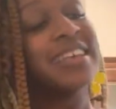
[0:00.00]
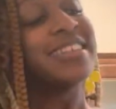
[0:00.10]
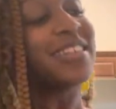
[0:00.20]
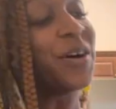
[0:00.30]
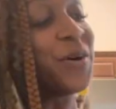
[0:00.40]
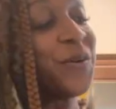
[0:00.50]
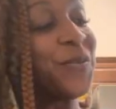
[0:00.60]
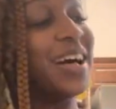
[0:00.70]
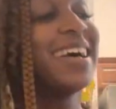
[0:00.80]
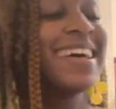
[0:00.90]
So
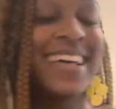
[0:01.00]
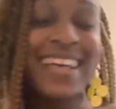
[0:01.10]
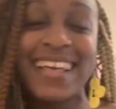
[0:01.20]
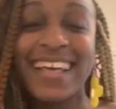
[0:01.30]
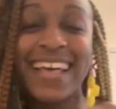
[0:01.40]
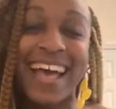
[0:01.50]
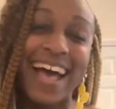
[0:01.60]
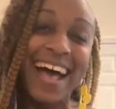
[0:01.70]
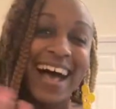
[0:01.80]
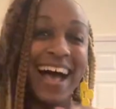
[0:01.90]

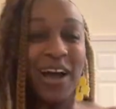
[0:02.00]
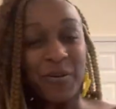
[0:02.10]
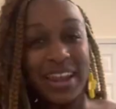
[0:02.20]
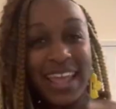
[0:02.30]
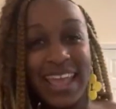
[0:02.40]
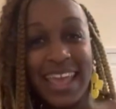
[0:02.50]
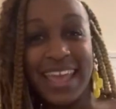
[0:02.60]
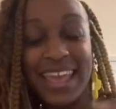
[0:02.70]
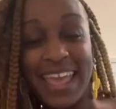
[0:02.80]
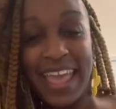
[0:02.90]
I went
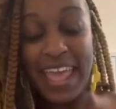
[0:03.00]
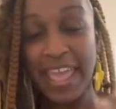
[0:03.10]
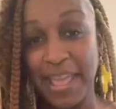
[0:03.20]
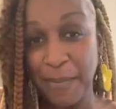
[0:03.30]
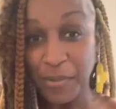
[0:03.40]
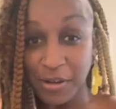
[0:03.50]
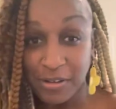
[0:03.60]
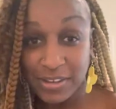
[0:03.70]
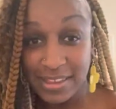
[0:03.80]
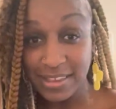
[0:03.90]
ahead and
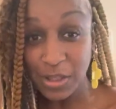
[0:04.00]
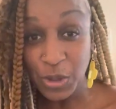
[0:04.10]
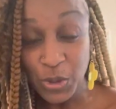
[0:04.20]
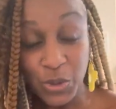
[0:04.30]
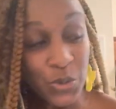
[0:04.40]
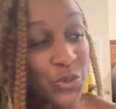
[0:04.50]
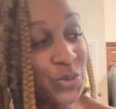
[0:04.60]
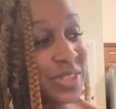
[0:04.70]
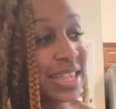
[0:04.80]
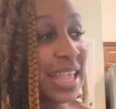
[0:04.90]
purchased
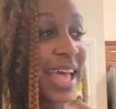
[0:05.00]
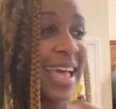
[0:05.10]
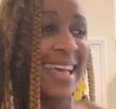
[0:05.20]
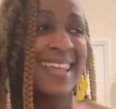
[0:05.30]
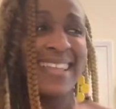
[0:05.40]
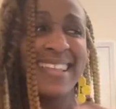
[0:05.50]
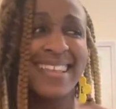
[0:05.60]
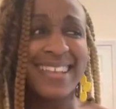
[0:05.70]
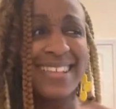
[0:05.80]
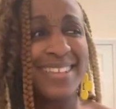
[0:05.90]
those
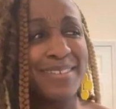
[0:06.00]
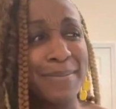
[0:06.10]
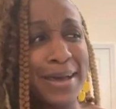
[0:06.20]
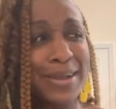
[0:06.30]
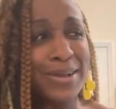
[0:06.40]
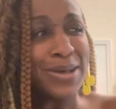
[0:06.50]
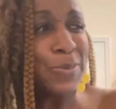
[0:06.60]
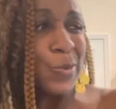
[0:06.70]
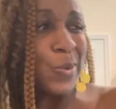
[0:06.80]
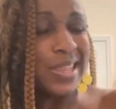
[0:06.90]
about a
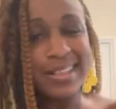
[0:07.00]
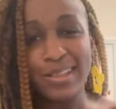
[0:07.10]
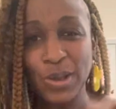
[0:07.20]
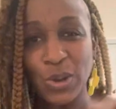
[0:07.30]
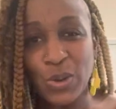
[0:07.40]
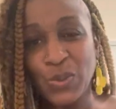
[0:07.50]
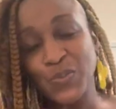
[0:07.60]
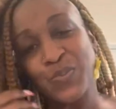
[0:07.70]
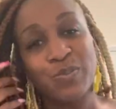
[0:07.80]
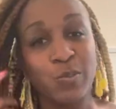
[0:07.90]
couple weeks ago.
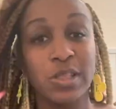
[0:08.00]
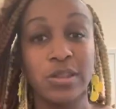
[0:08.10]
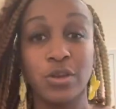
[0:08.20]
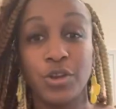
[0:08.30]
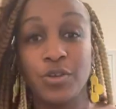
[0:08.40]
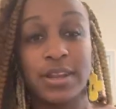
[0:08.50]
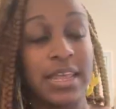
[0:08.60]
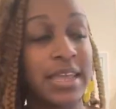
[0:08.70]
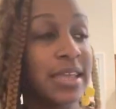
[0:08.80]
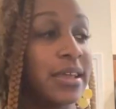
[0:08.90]
Really don't know the
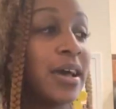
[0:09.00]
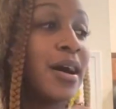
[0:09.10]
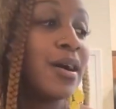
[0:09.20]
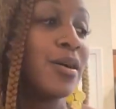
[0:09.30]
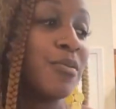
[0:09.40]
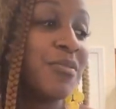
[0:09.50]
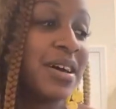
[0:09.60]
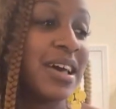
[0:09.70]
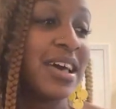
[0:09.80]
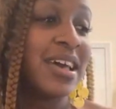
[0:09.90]
date,
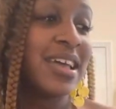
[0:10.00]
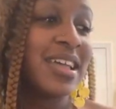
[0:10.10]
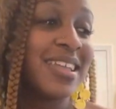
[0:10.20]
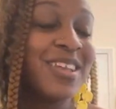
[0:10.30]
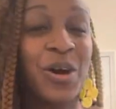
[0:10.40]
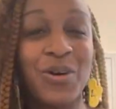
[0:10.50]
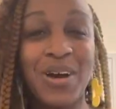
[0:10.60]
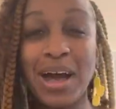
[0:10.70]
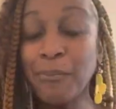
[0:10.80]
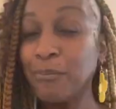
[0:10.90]
but you know,
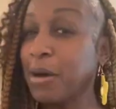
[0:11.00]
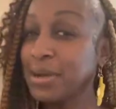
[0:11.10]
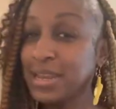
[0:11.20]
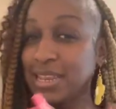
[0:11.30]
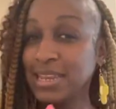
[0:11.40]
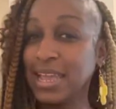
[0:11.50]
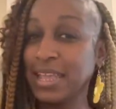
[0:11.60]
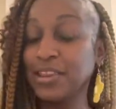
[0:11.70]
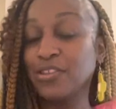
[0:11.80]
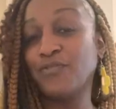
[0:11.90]
I'm gonna need that
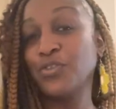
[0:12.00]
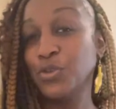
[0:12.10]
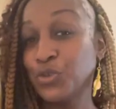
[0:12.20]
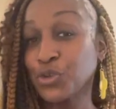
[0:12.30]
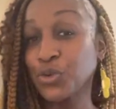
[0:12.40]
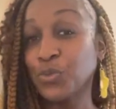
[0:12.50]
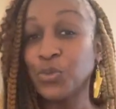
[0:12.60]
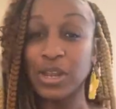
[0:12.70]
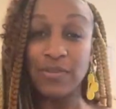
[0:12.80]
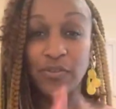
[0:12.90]
in the future,
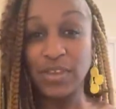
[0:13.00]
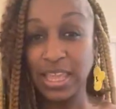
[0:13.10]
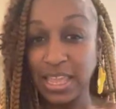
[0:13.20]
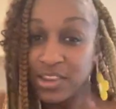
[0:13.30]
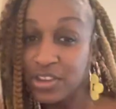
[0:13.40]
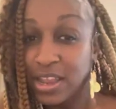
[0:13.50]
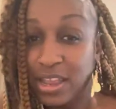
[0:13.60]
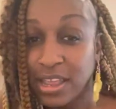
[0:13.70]
whatever vacation